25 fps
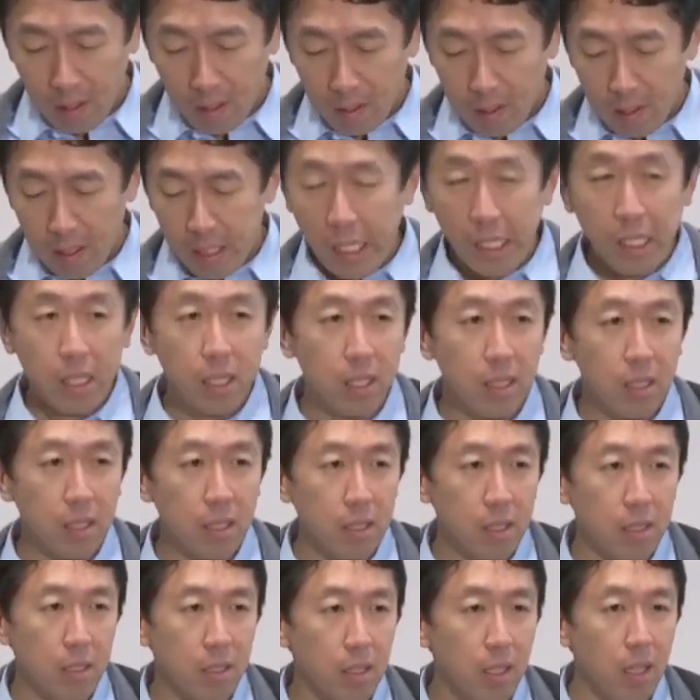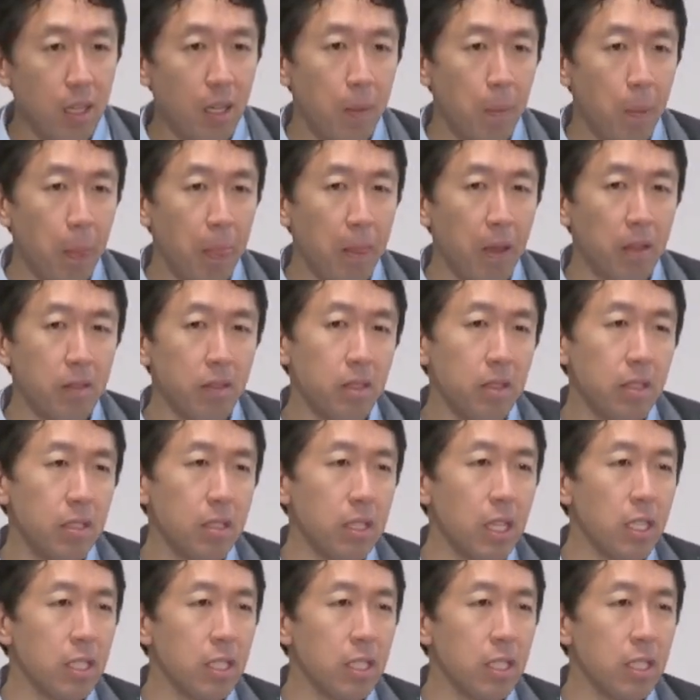Second, this is